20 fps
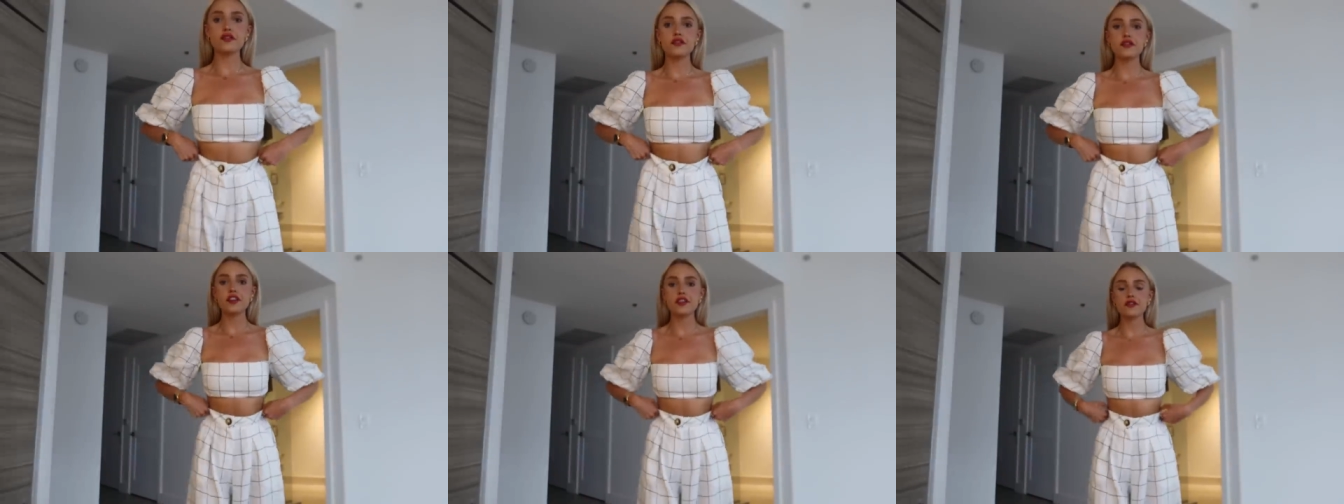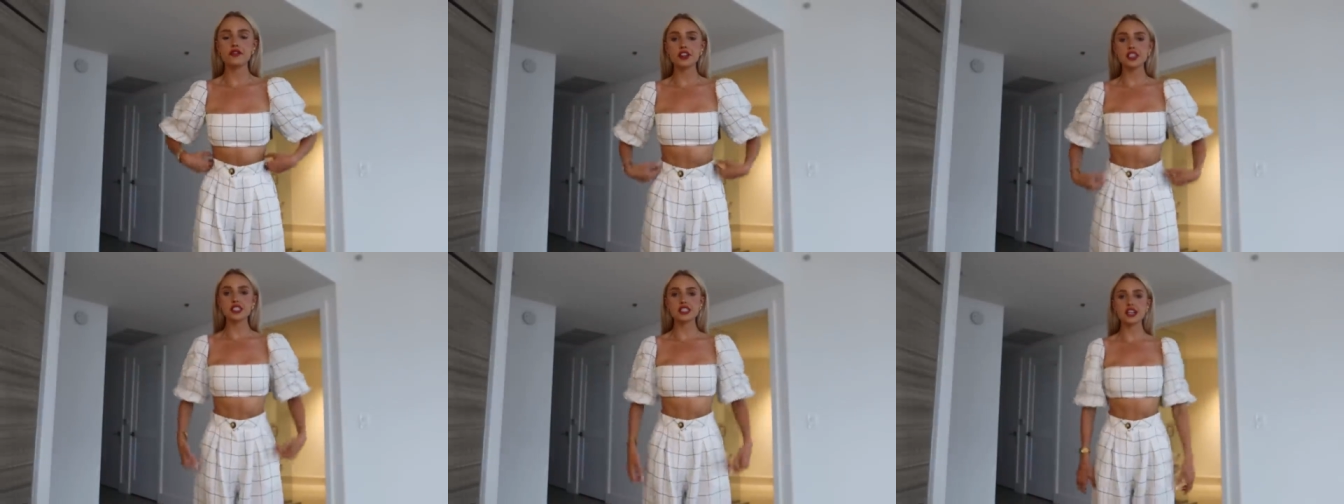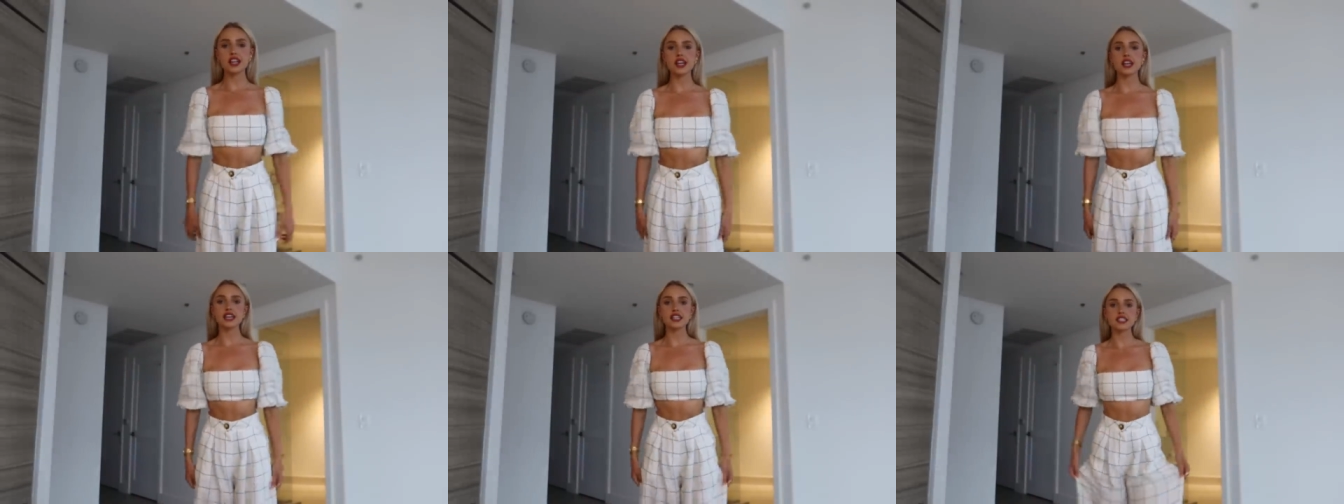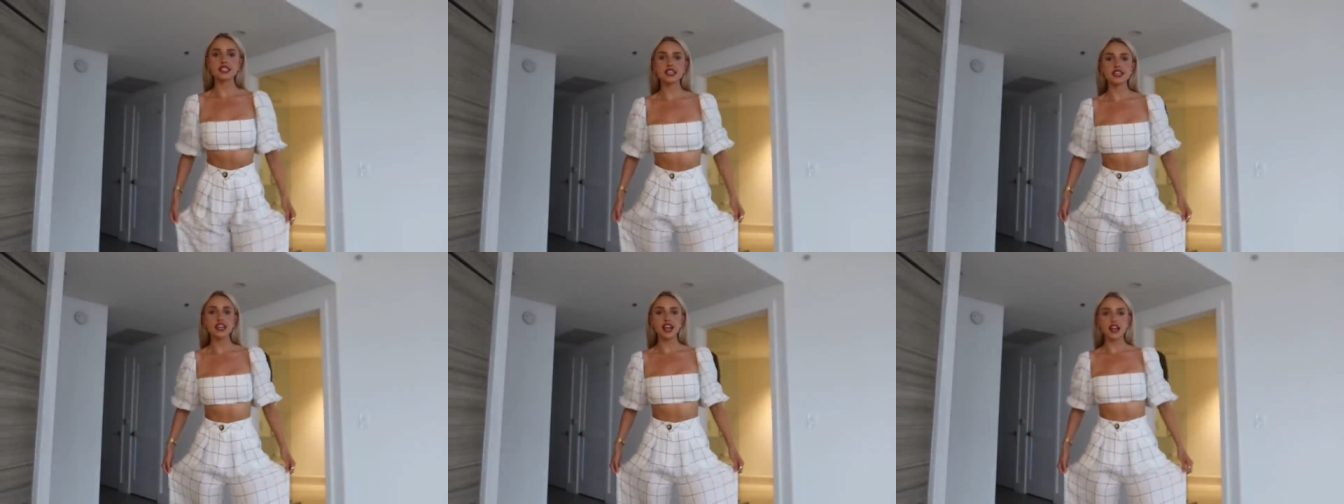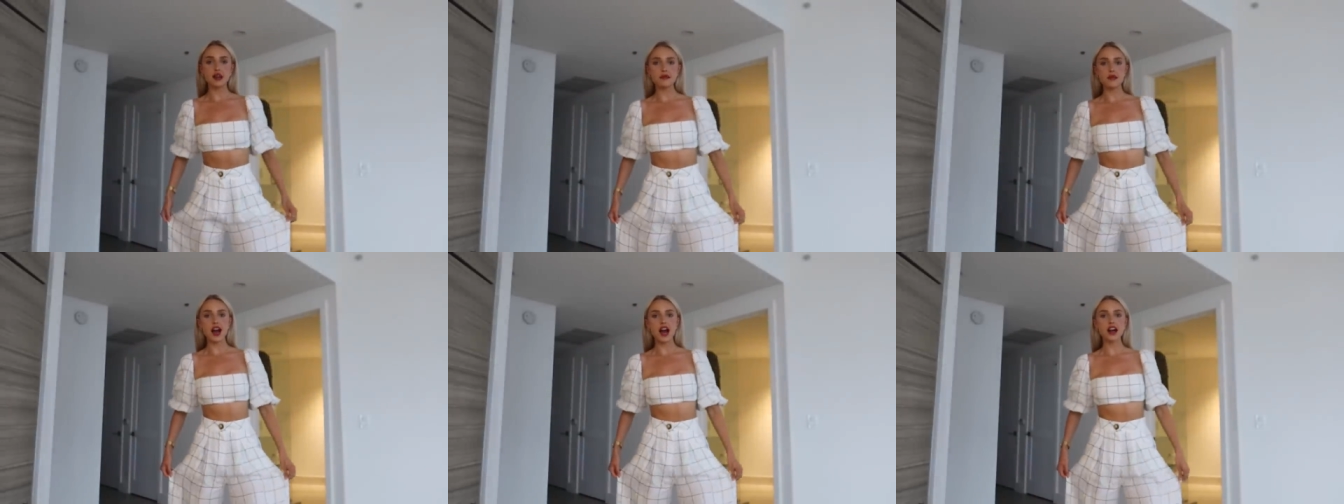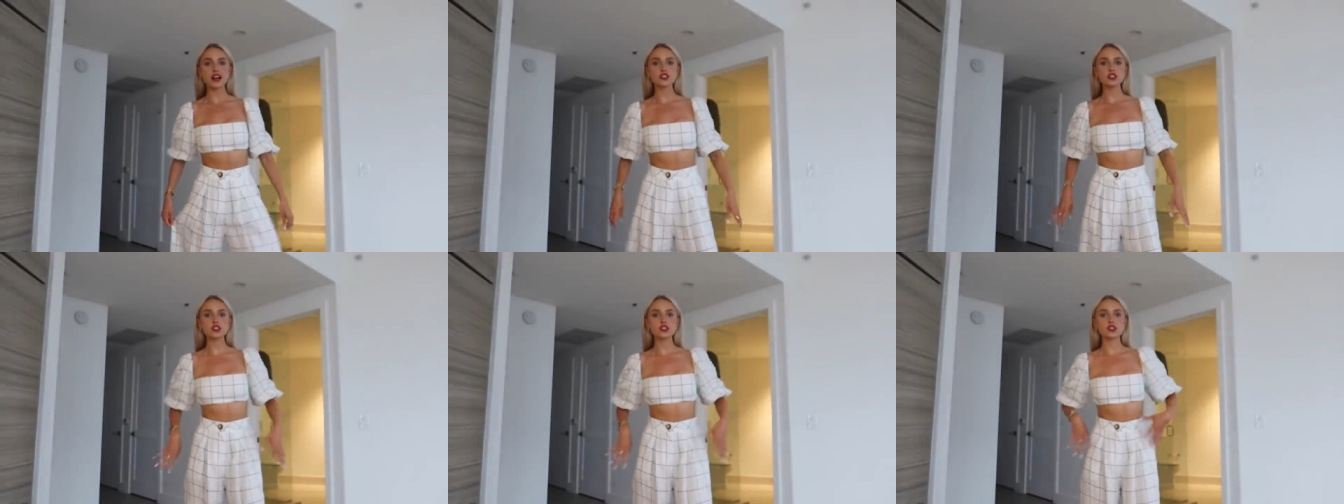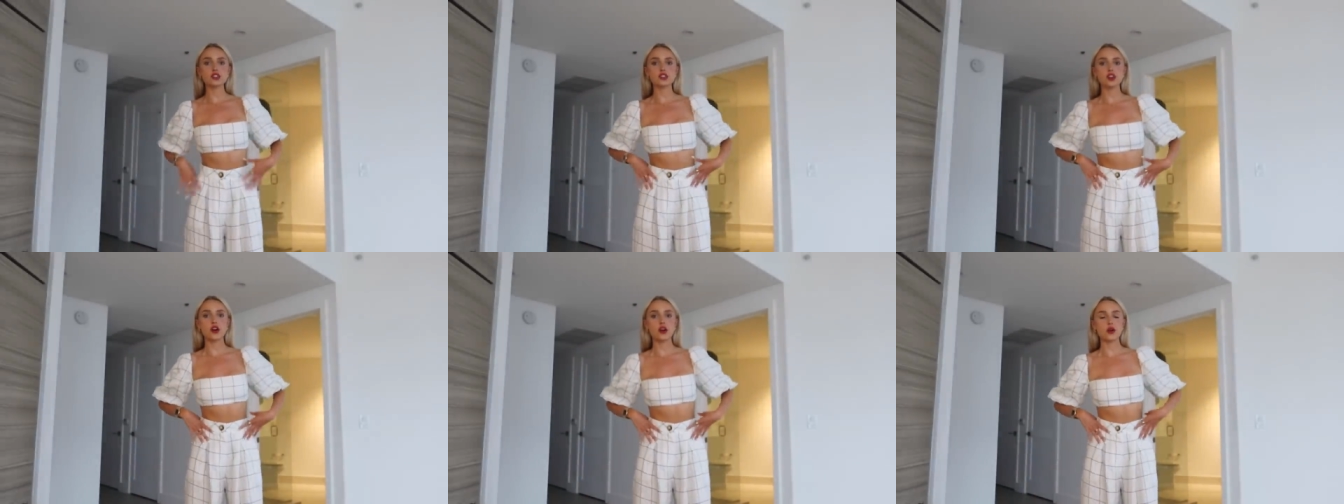fit for tonight. It's a night match,
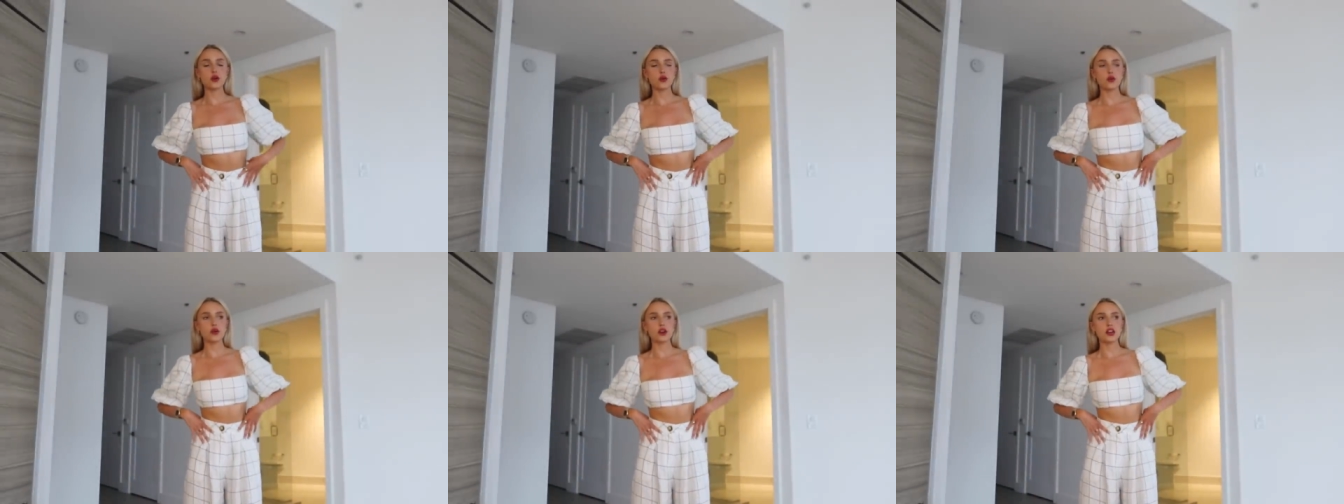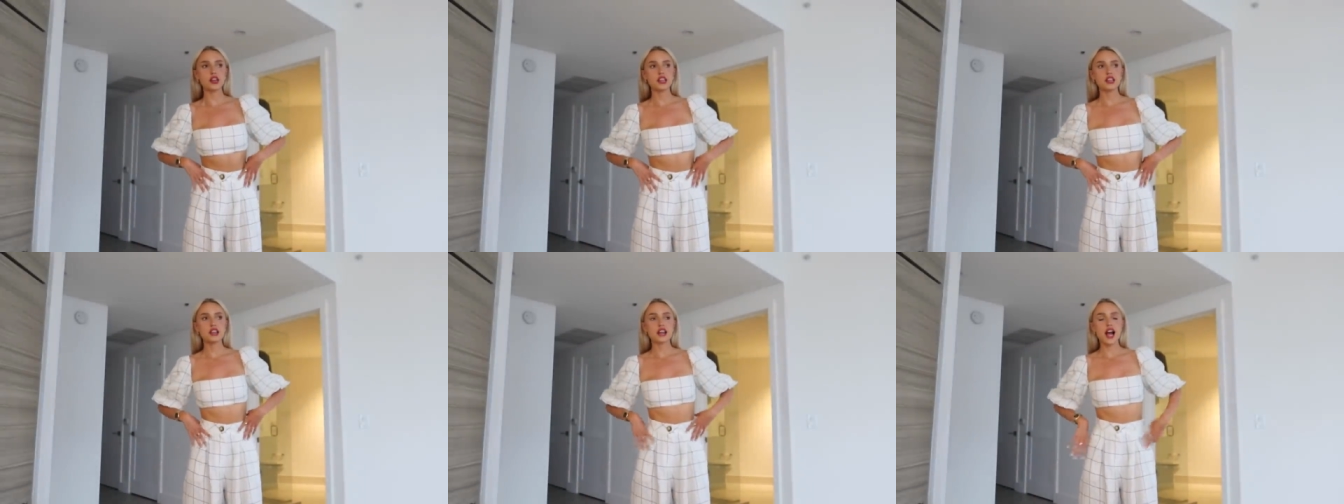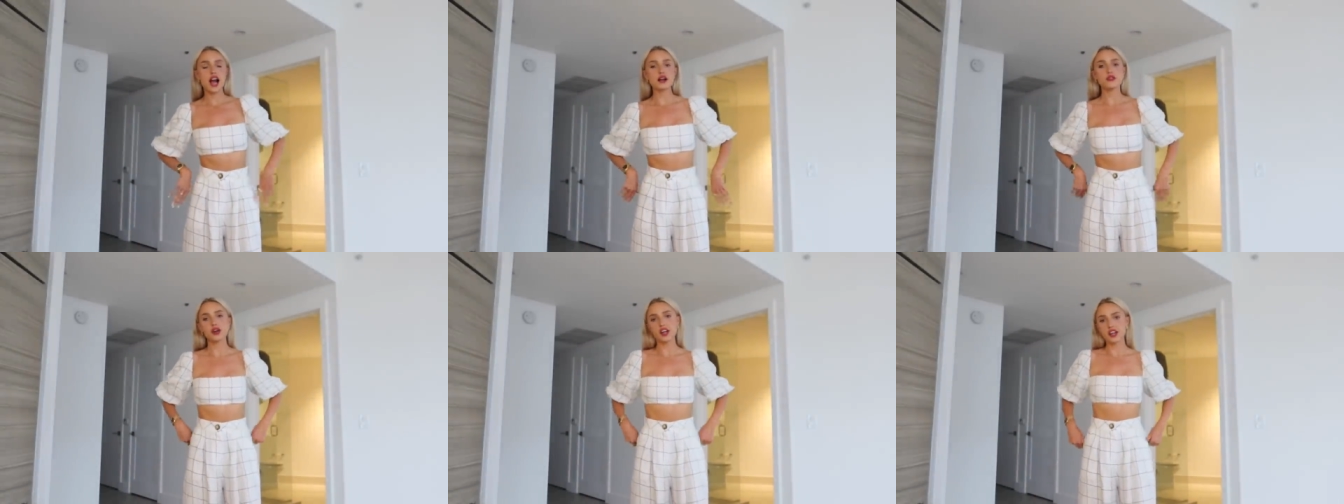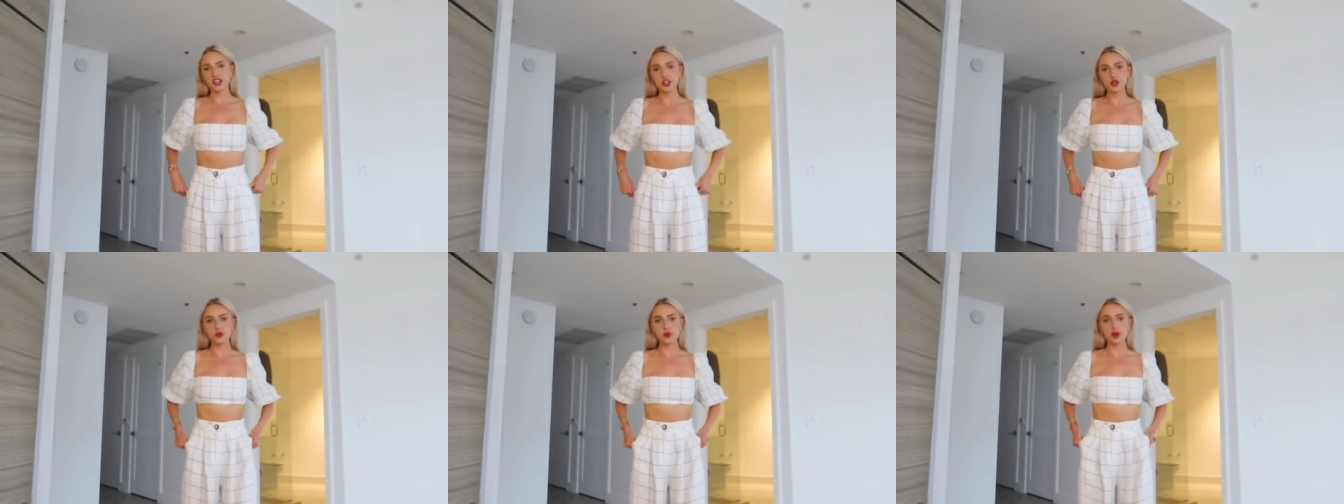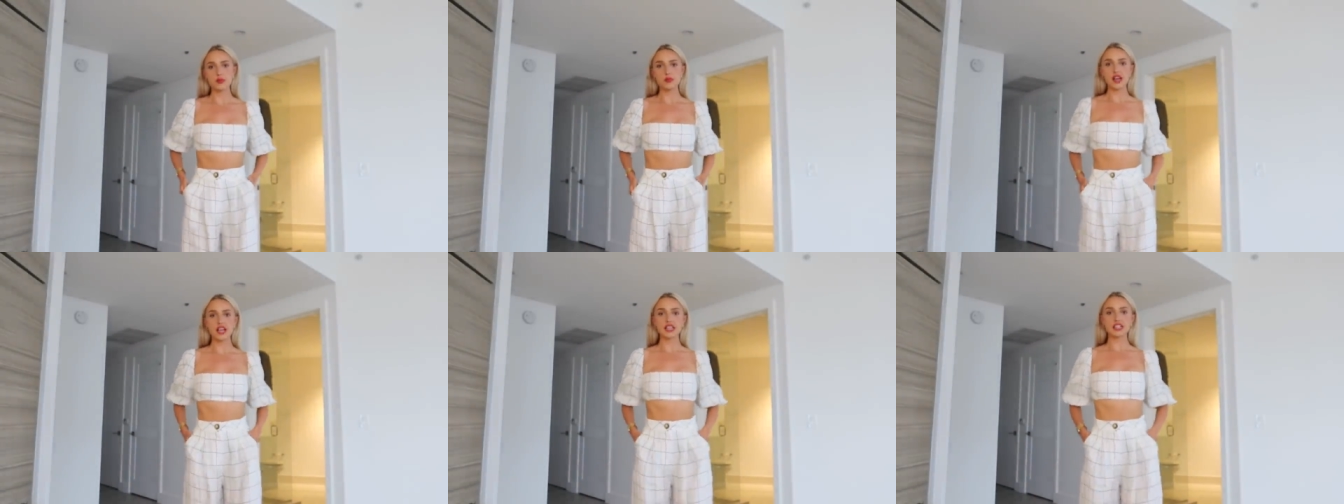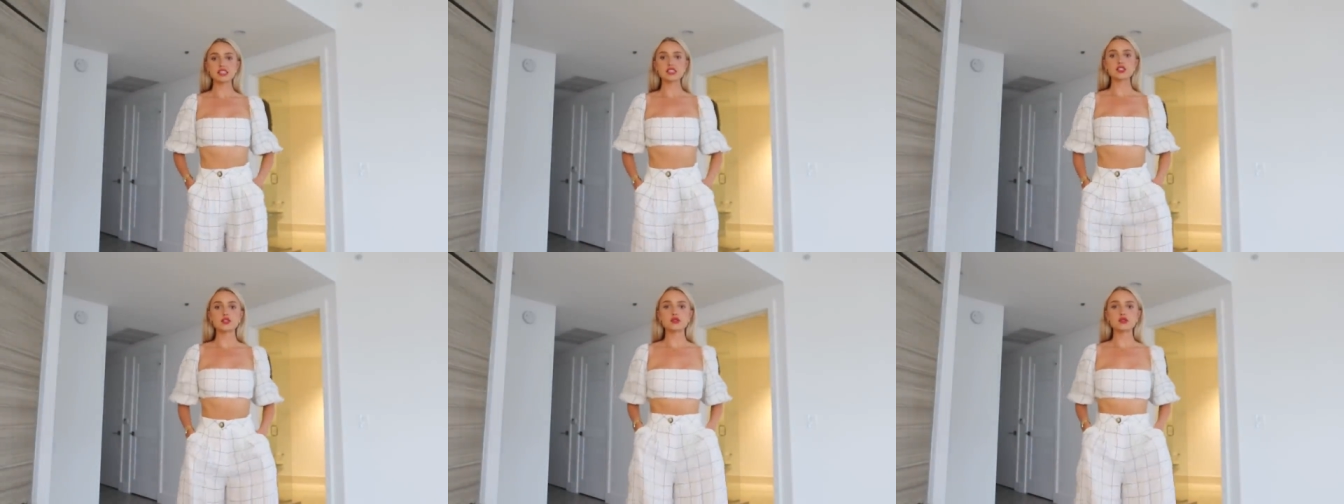so I thought I could wear pants.